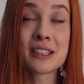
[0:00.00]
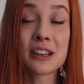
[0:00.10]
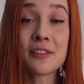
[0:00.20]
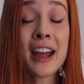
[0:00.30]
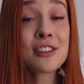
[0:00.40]

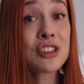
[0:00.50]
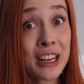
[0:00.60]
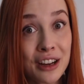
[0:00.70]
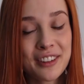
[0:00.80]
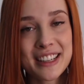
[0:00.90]
of
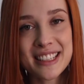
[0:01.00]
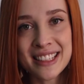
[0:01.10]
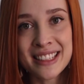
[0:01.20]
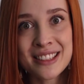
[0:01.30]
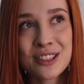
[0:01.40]
hygienic
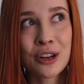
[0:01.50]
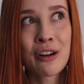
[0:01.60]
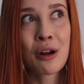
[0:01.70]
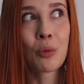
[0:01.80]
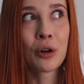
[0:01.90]
reasons
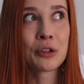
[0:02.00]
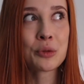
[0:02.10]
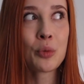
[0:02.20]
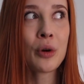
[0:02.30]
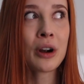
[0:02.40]
during World
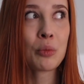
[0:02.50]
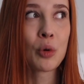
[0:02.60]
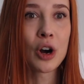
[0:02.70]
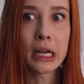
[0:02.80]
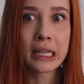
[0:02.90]
War
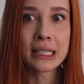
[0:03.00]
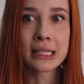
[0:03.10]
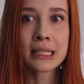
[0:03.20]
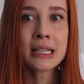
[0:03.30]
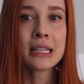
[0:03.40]
I and